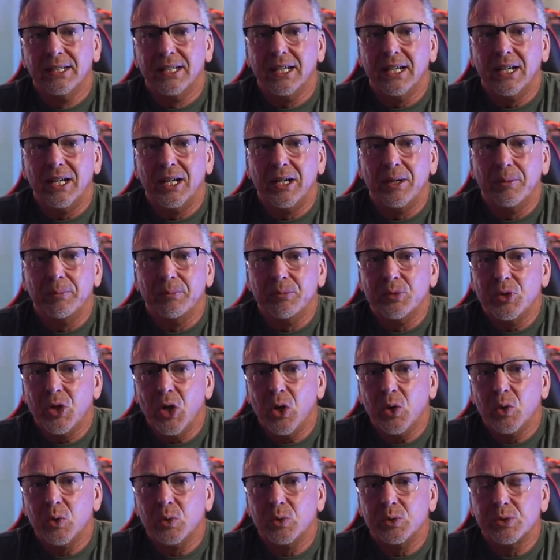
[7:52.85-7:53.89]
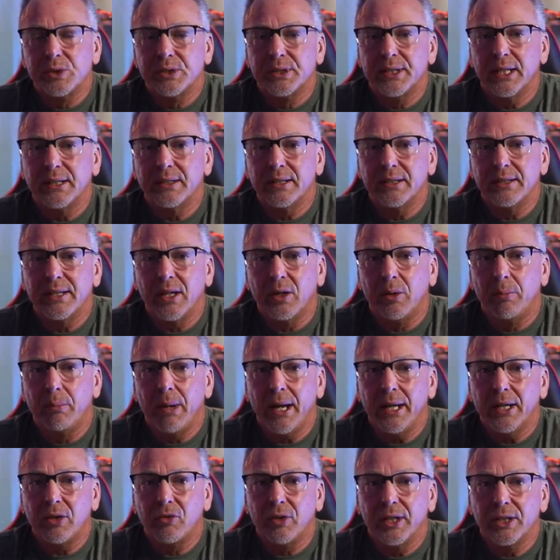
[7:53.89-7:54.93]
knows that the Dell
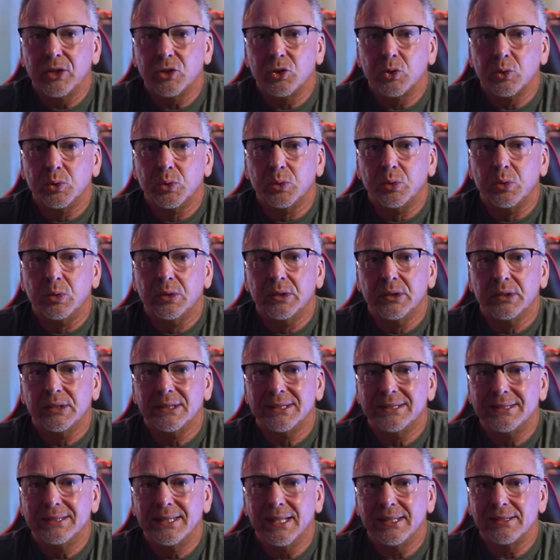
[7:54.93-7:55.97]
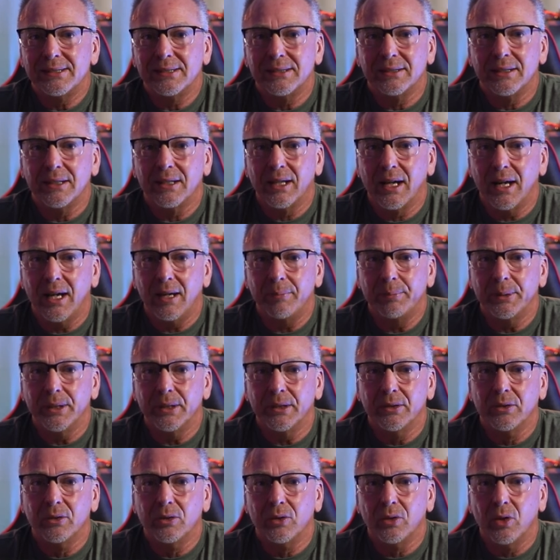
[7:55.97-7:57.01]
Migrate tool doesn't
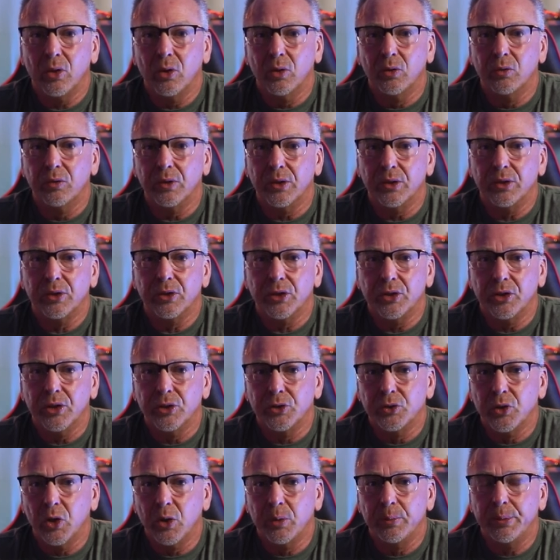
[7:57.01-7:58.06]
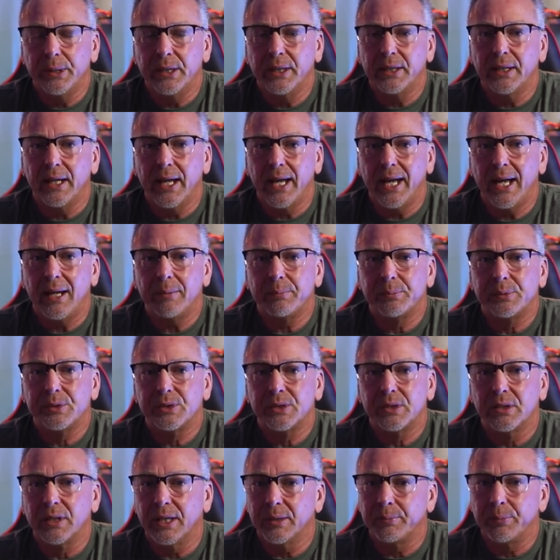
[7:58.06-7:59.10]
copy over your Adobe
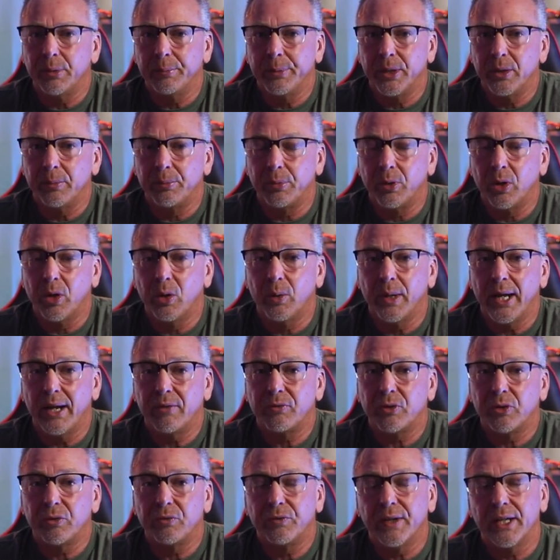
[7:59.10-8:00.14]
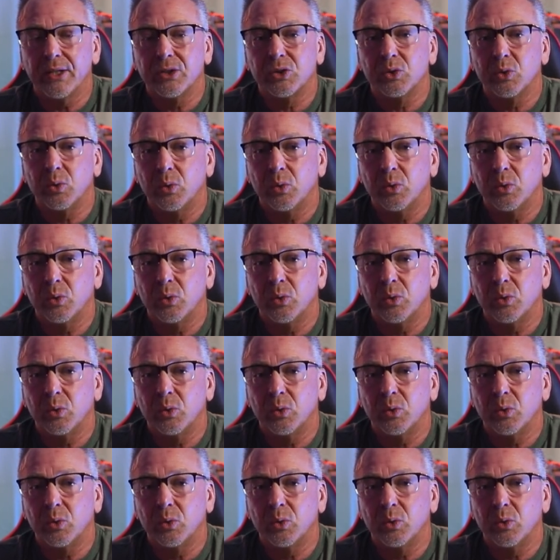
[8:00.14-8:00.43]
apps like Premiere Pro, After Effects,